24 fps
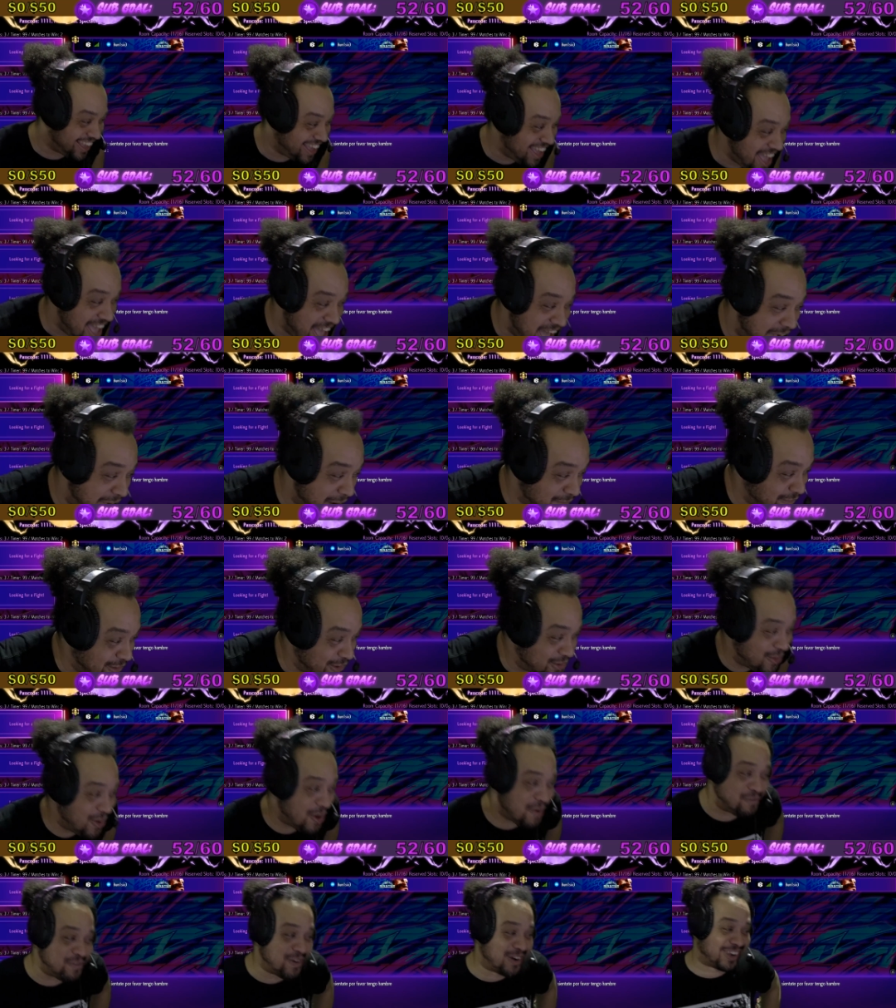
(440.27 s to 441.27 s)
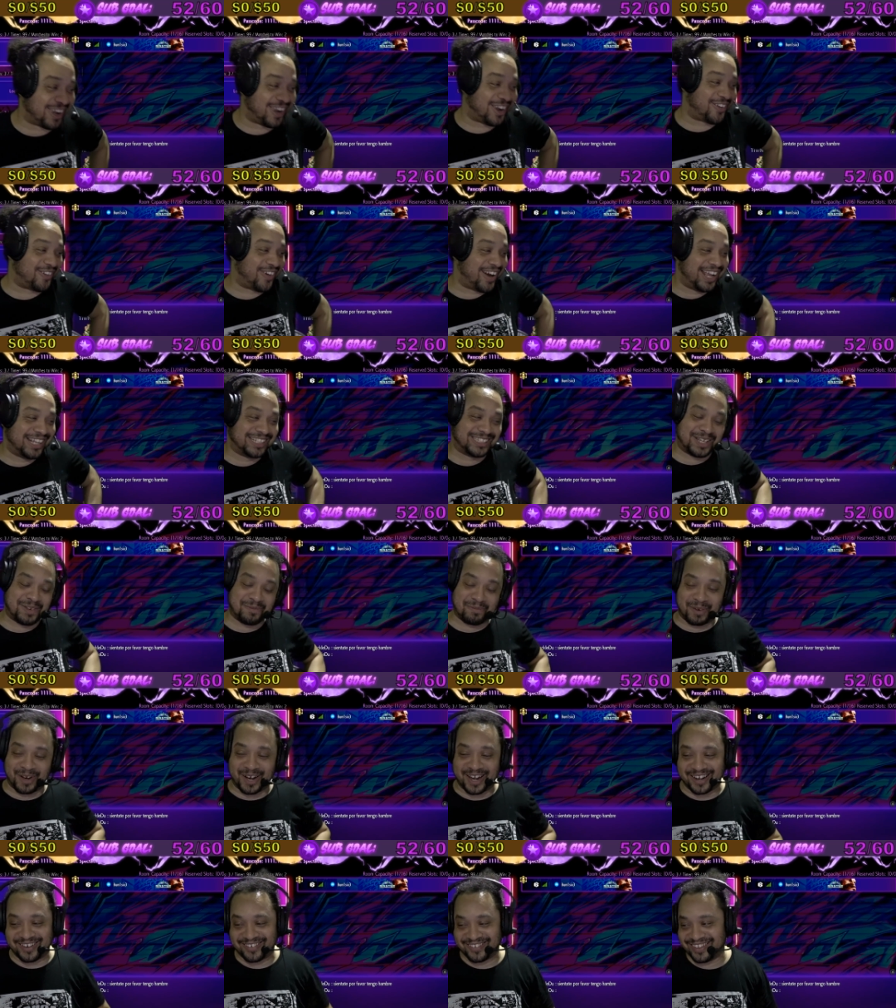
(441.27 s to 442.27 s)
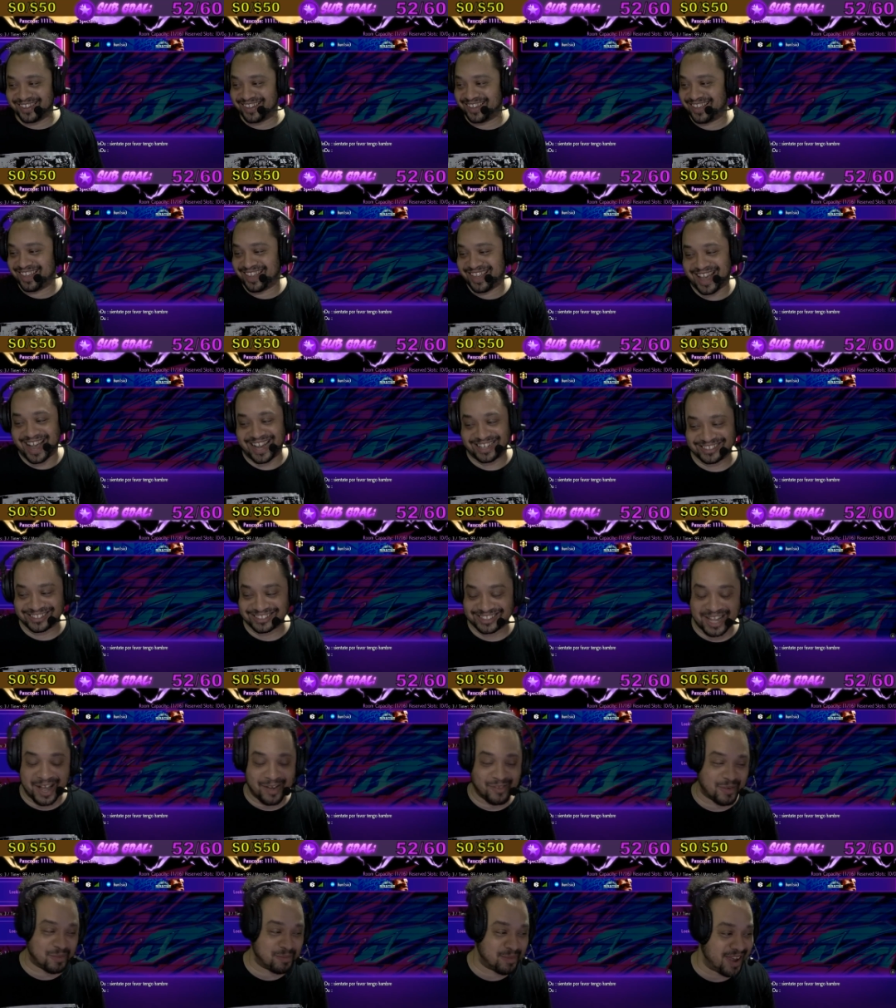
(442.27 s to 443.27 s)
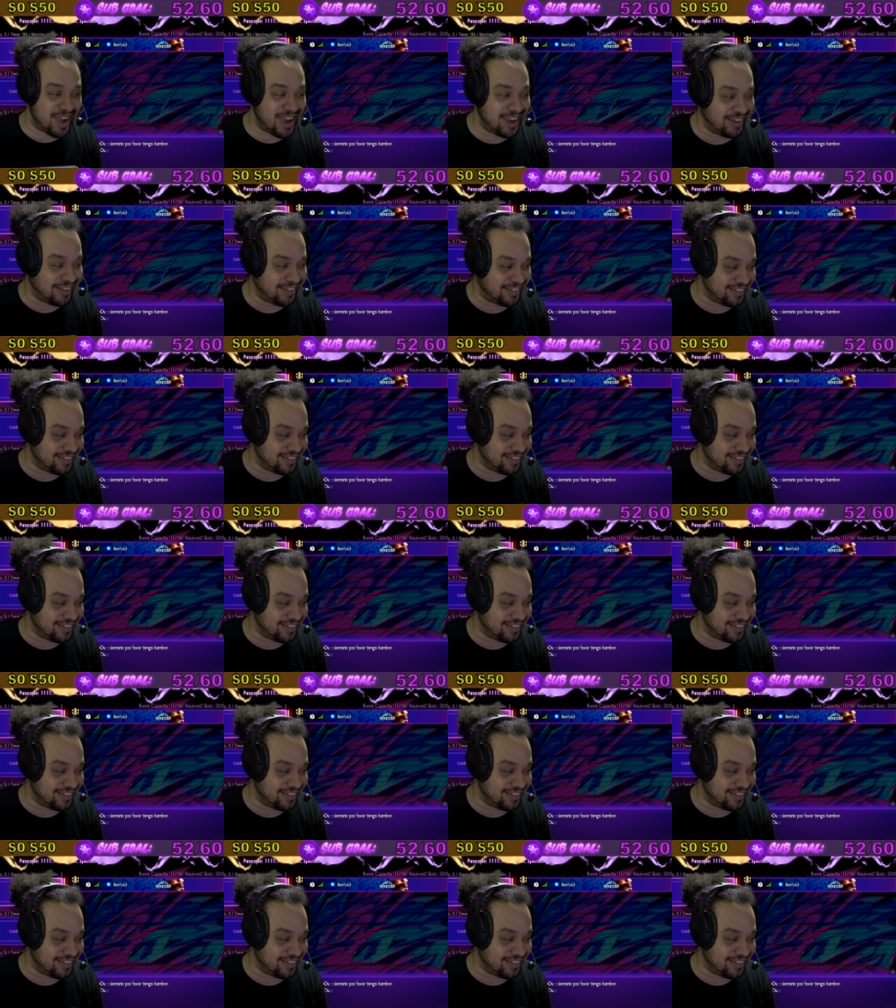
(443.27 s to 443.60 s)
I'll be going fucking crazy, but I just love it, man.